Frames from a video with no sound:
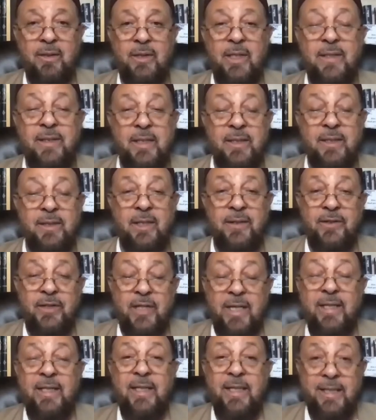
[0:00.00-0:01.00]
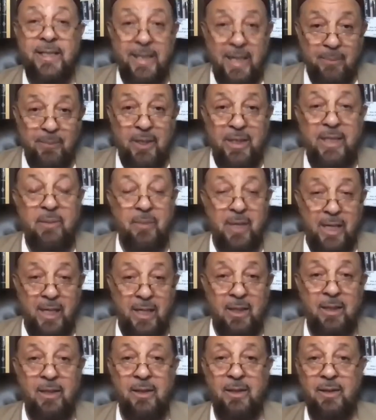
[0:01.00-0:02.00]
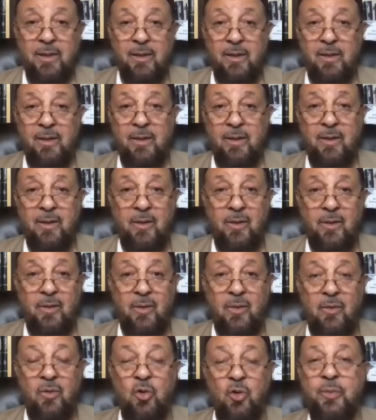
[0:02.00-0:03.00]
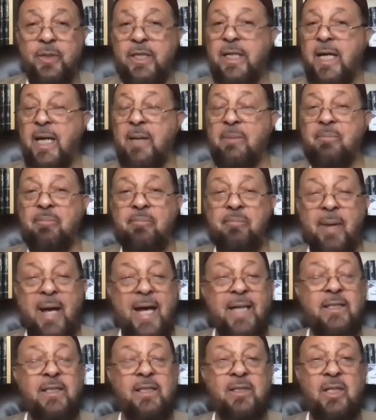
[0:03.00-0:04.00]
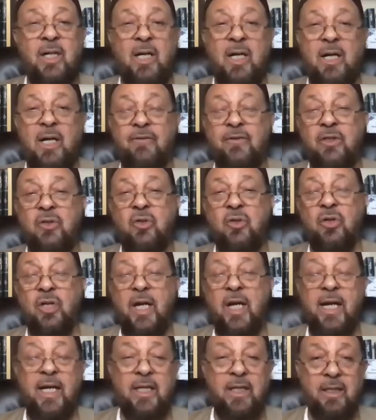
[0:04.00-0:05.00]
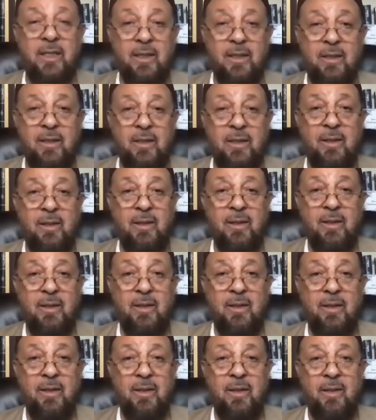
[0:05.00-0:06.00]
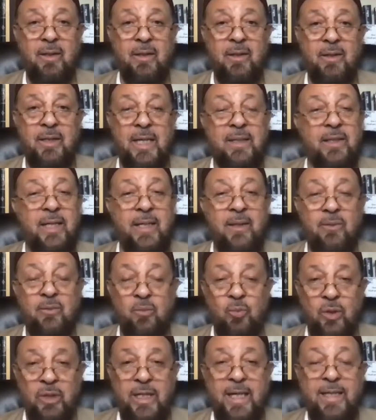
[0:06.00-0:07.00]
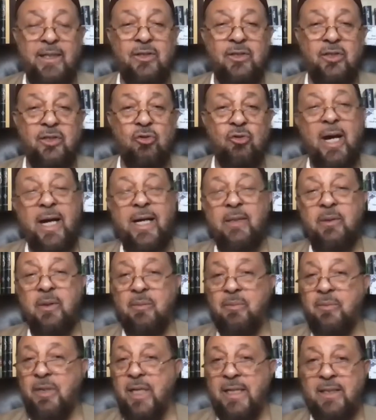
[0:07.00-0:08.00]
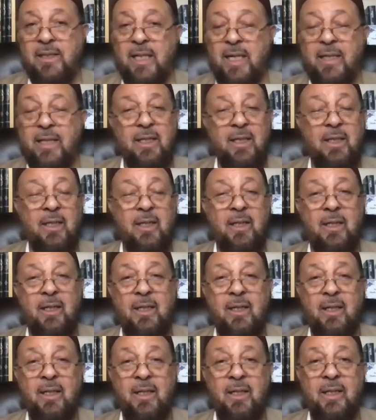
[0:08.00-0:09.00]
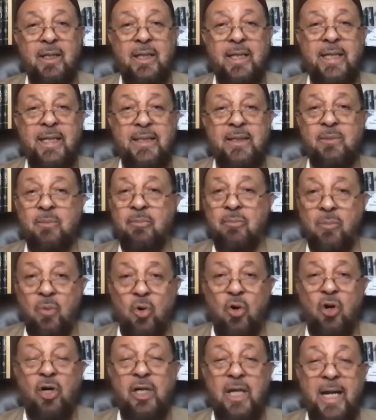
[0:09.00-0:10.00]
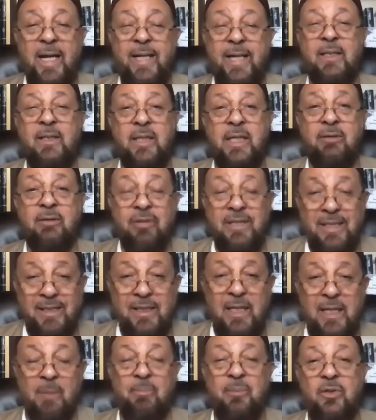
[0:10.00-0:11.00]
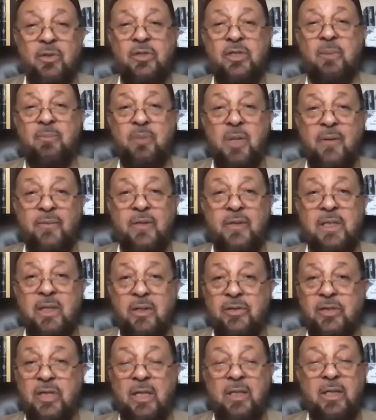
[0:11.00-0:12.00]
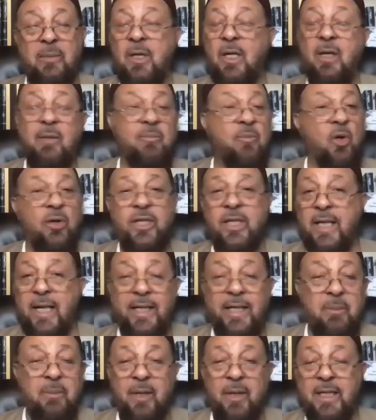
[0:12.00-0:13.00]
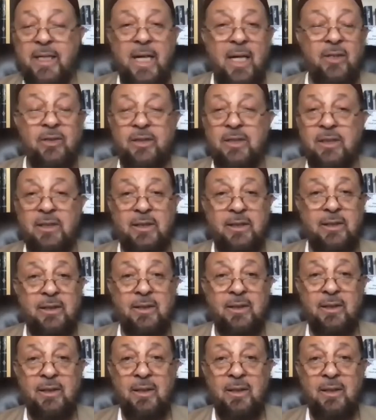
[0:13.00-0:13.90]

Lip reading: This is the thin Yemeni man who became master of the Quran. That they, when they described him, they said, "He's more like, he resembles the Prophet sallallahu alaihi wasallam more than anybody else.